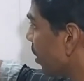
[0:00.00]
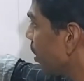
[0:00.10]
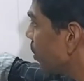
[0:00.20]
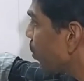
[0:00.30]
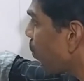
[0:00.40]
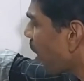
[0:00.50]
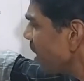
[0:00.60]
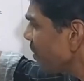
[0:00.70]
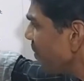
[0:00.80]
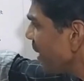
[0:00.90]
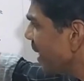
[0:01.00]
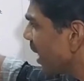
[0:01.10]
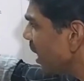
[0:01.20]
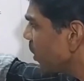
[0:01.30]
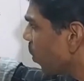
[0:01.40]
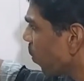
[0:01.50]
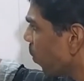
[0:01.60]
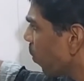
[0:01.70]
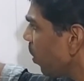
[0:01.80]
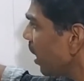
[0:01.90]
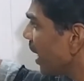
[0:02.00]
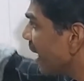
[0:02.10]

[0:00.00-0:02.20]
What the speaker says: So once when we drill the hole,